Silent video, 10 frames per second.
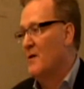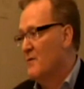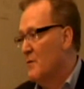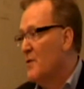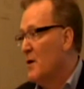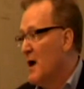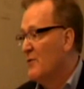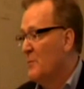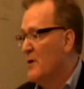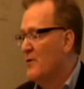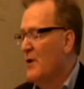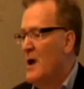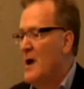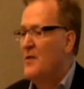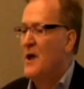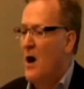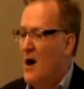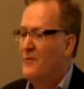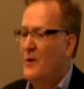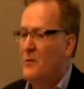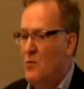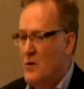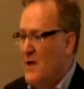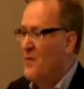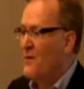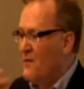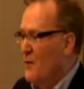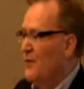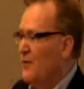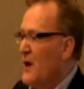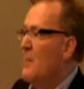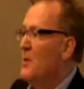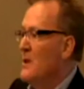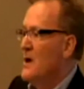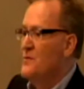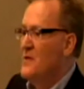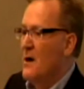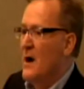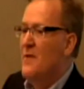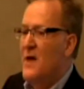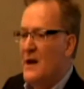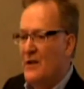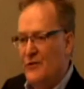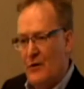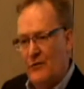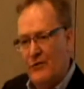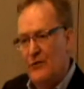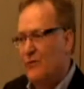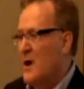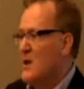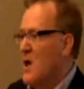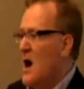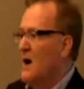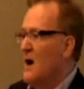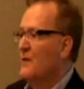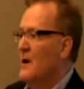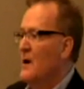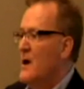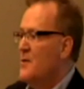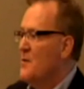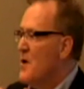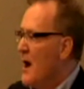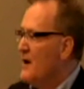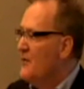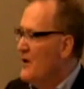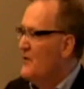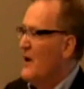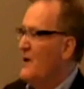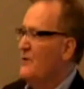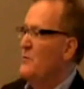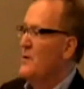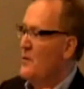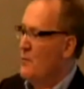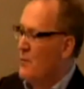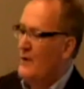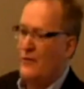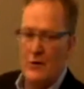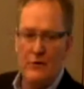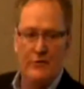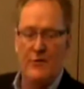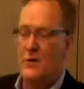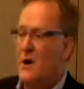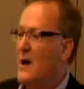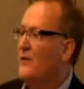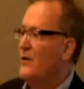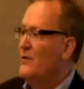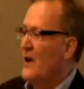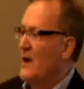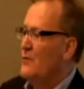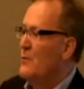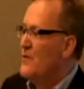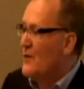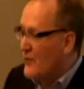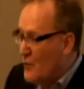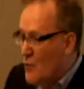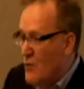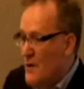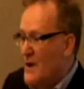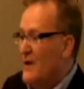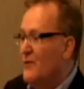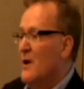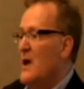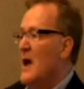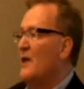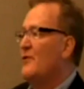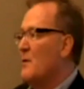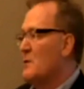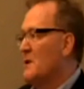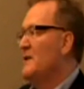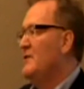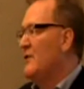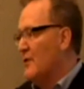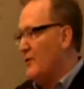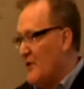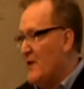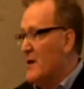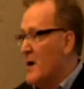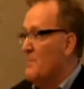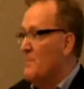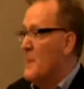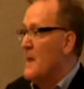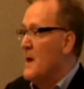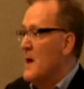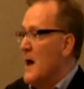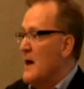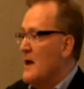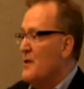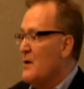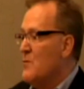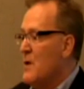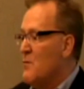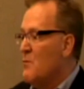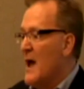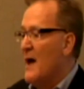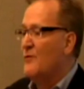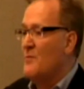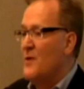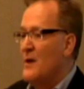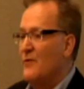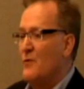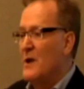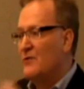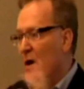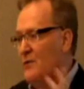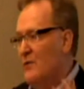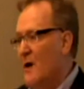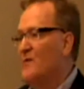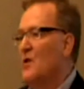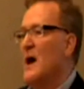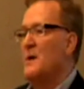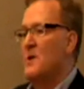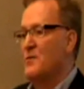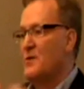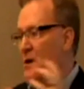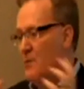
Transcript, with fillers: their, their experts, they often will get the first couple out there, and then it starts to trail off. They're not as in touch with the research, they're not as in touch with the stories as I would like to see them. And I think we, we have some things that we can talk to you offline about that